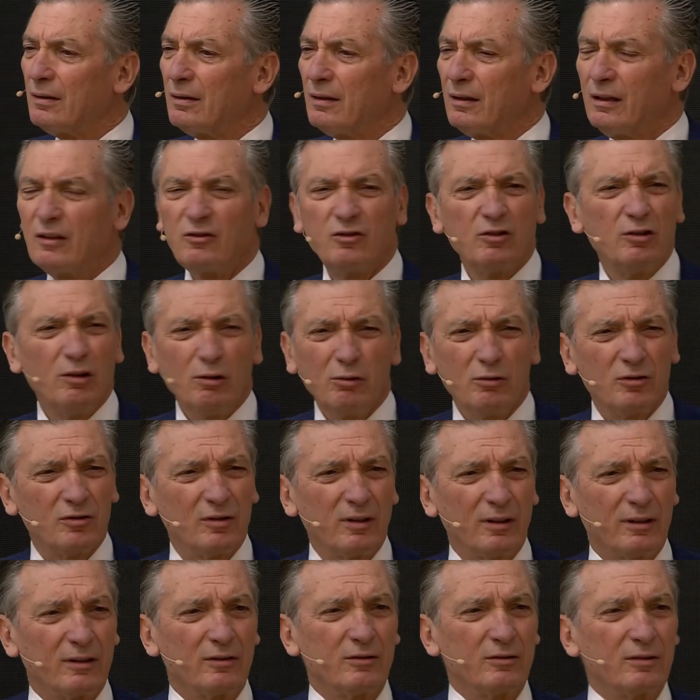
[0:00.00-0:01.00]
it's
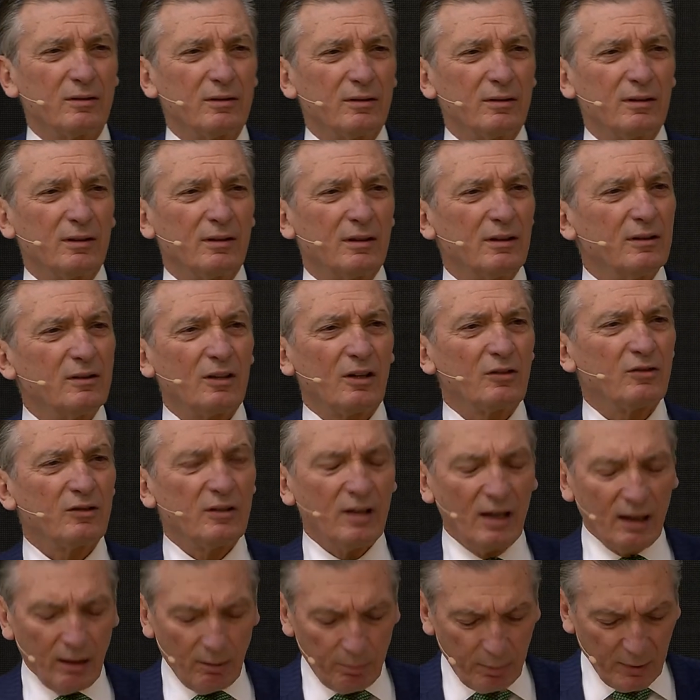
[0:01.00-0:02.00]
useless. It doesn't
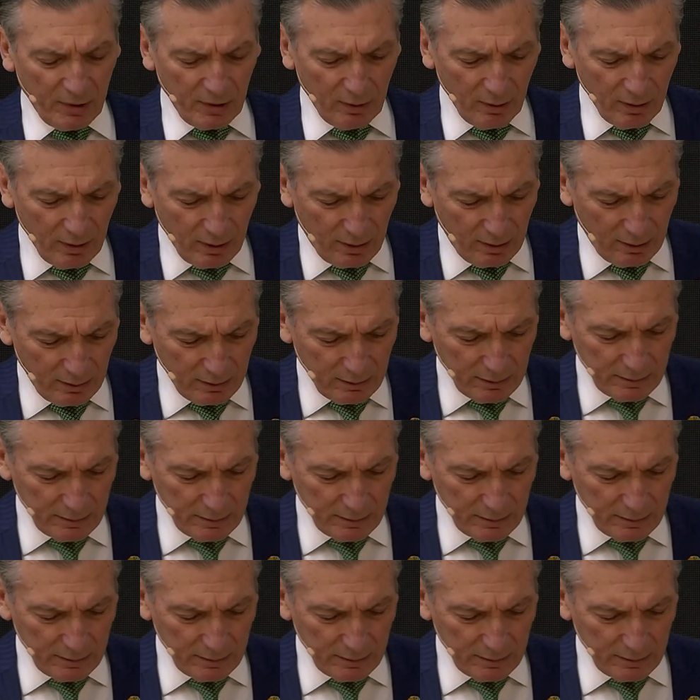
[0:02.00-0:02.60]
help at all.